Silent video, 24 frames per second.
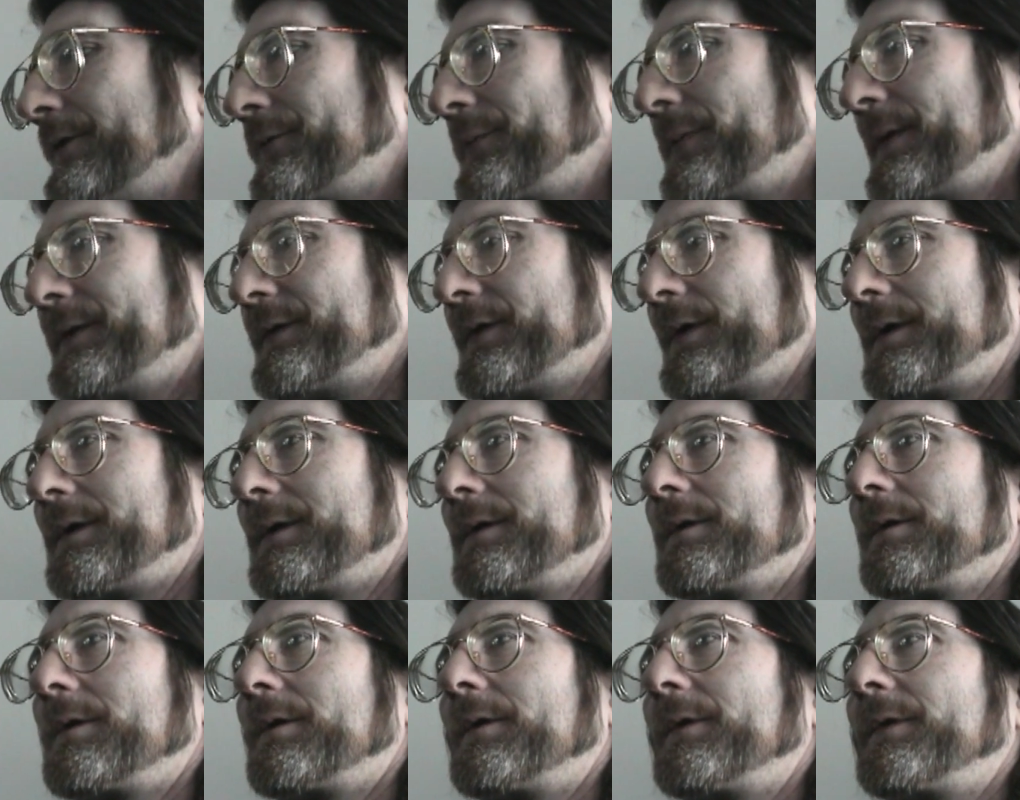
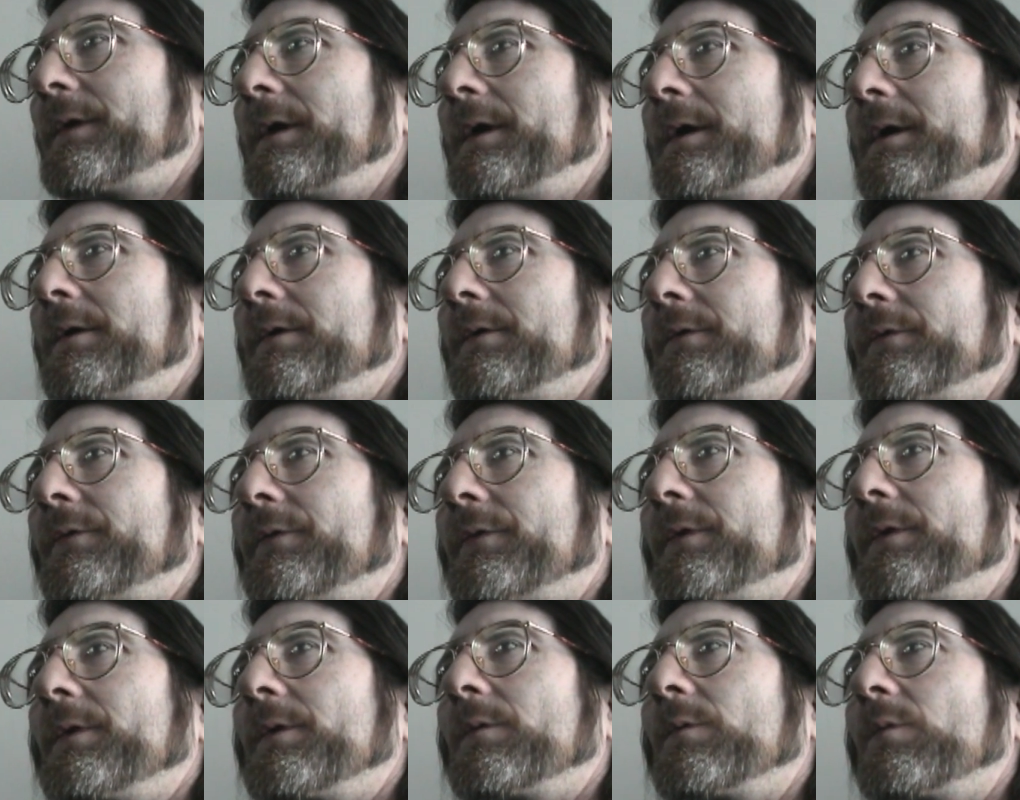particular things,
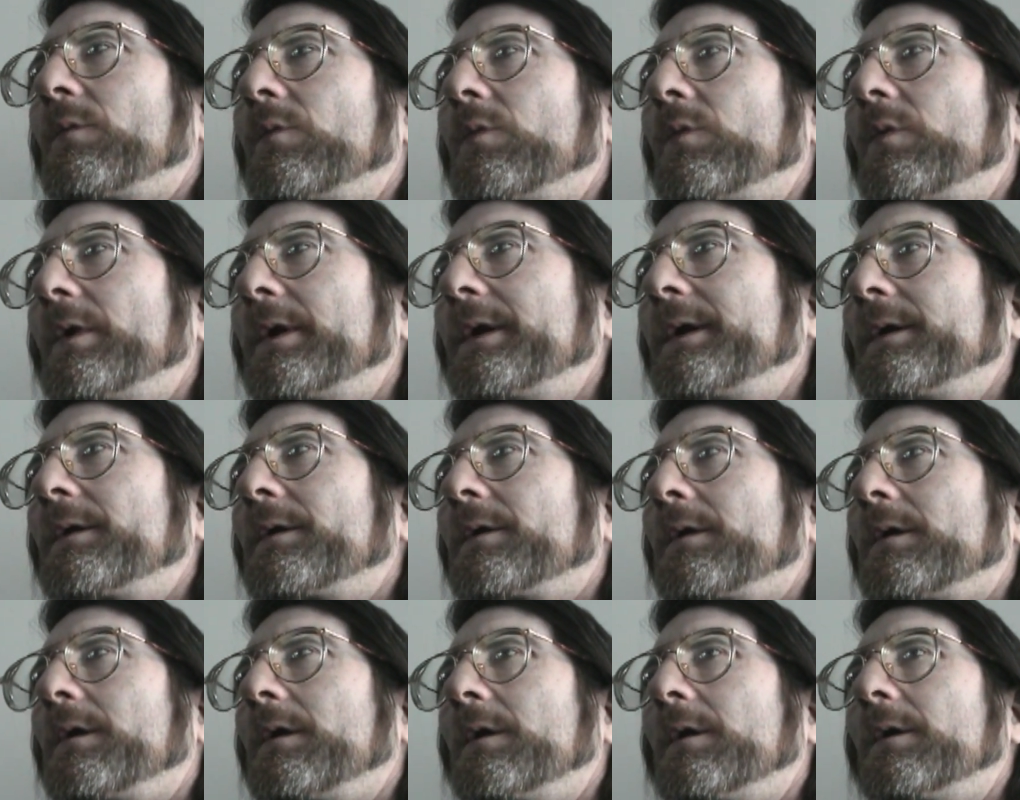the
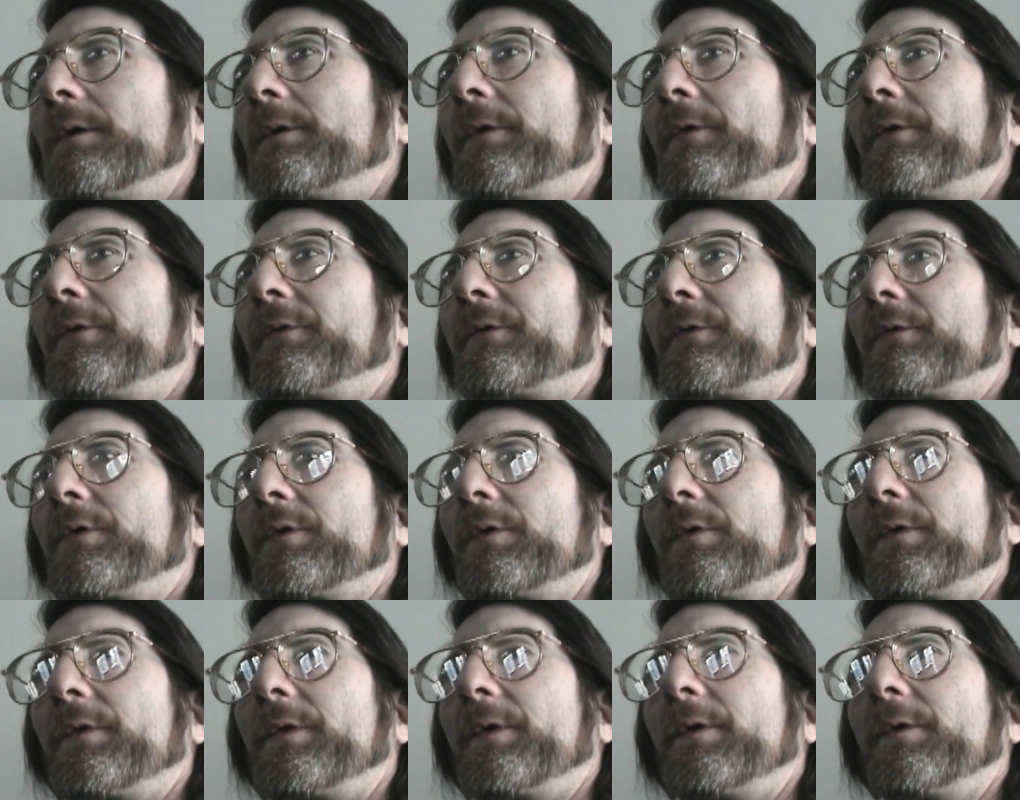real honest
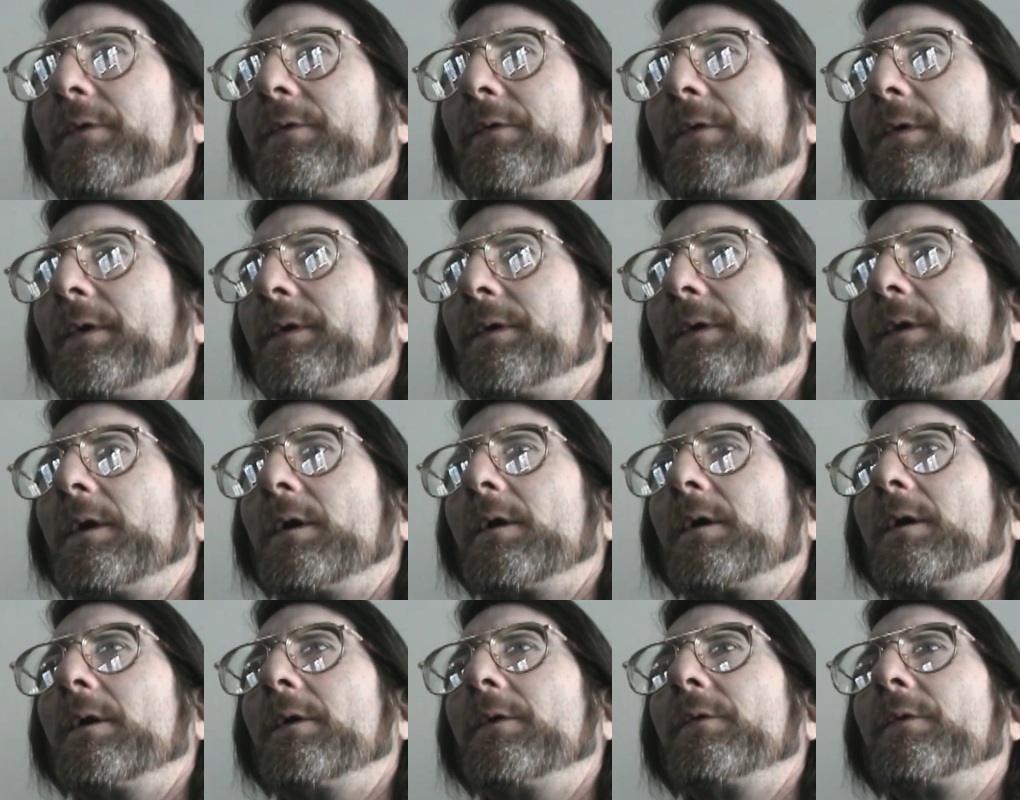truth is that there
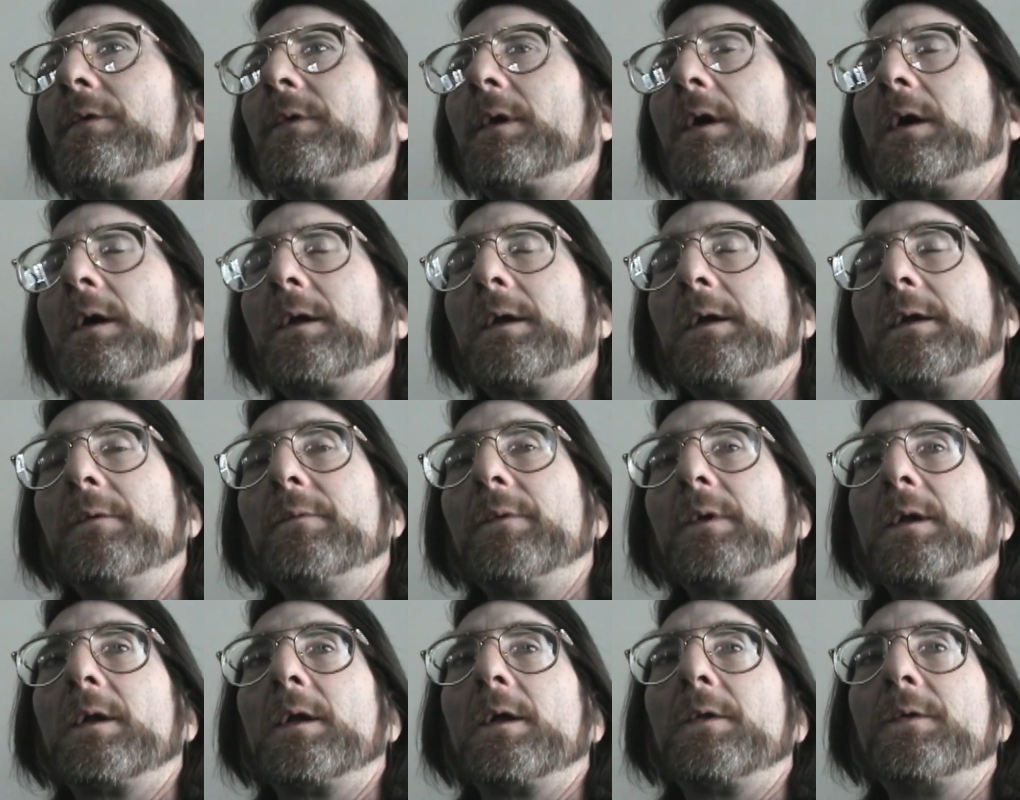is not
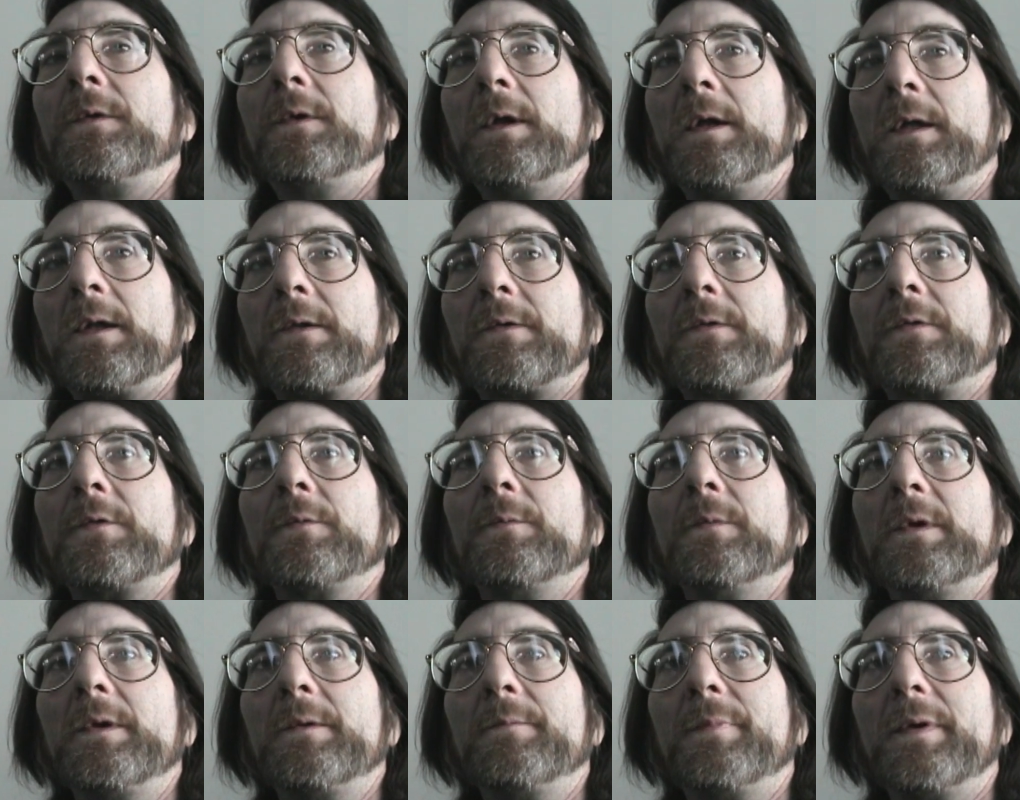even a debt to
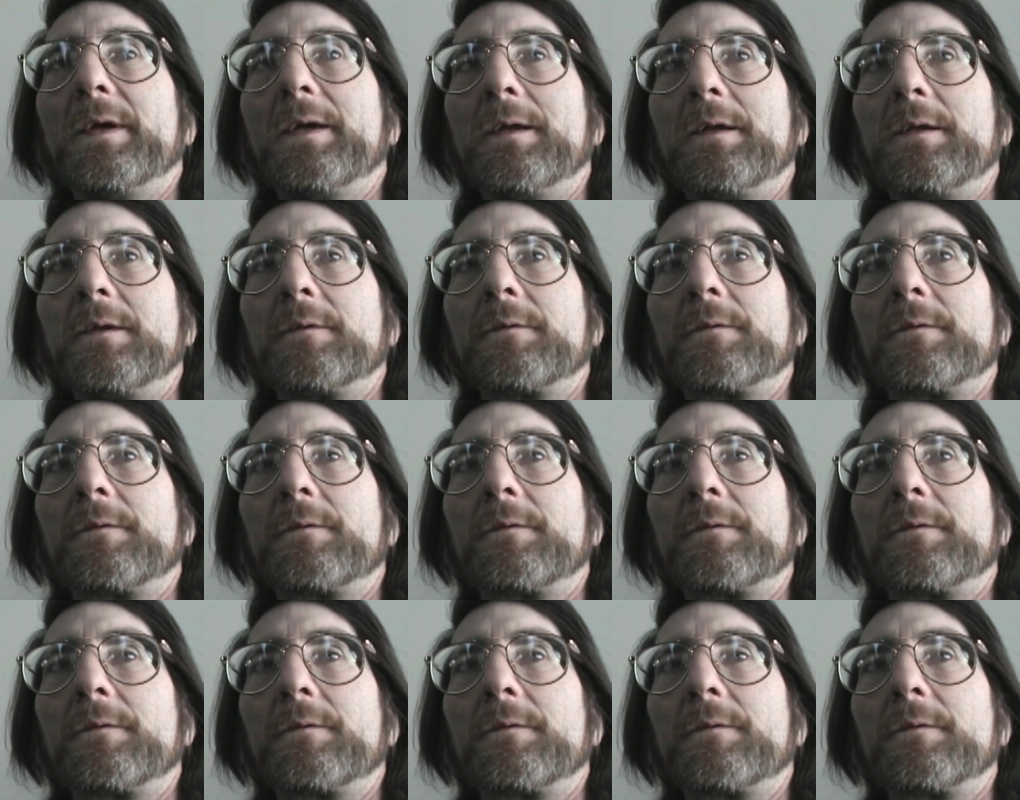be paid.